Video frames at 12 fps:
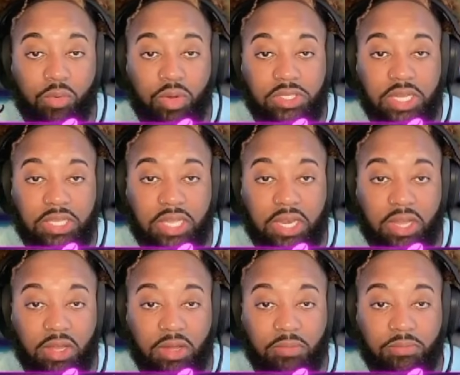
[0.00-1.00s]
we're going to take that
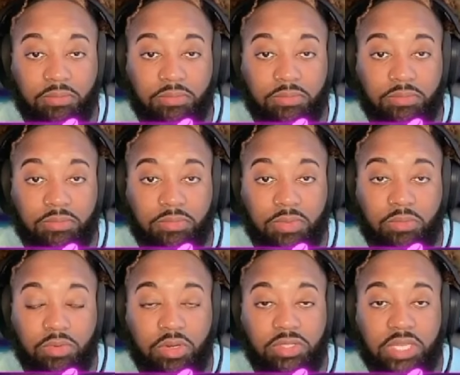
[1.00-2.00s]
up.
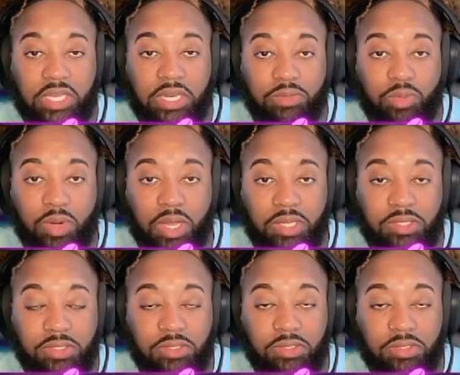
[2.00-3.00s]
We're going to take it up twice.